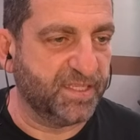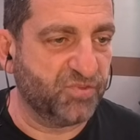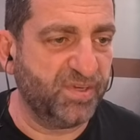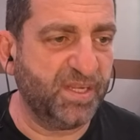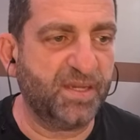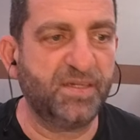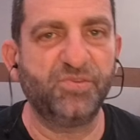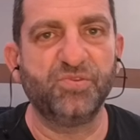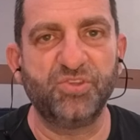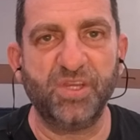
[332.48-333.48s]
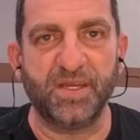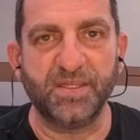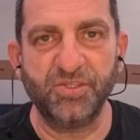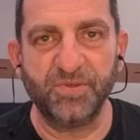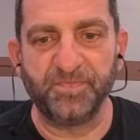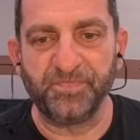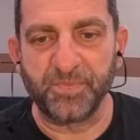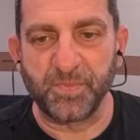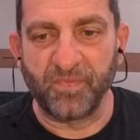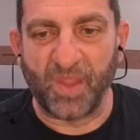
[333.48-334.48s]
it's really hard to judge
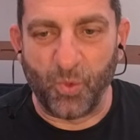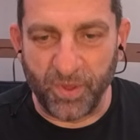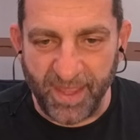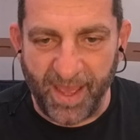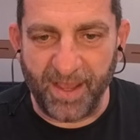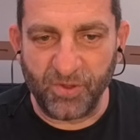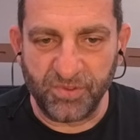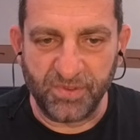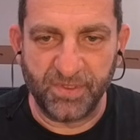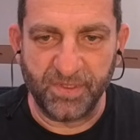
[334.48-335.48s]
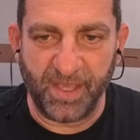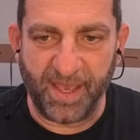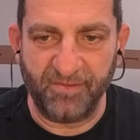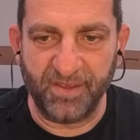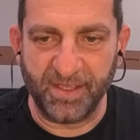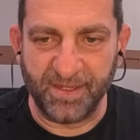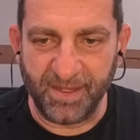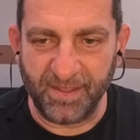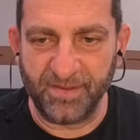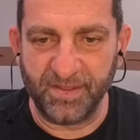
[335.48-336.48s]
without having
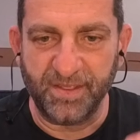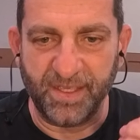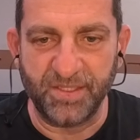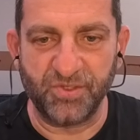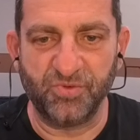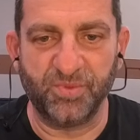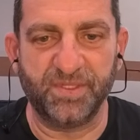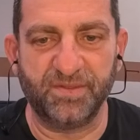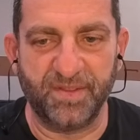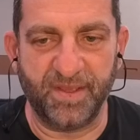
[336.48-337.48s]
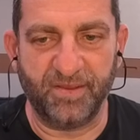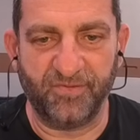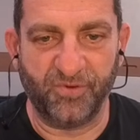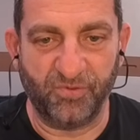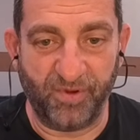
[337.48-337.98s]
another instrument there for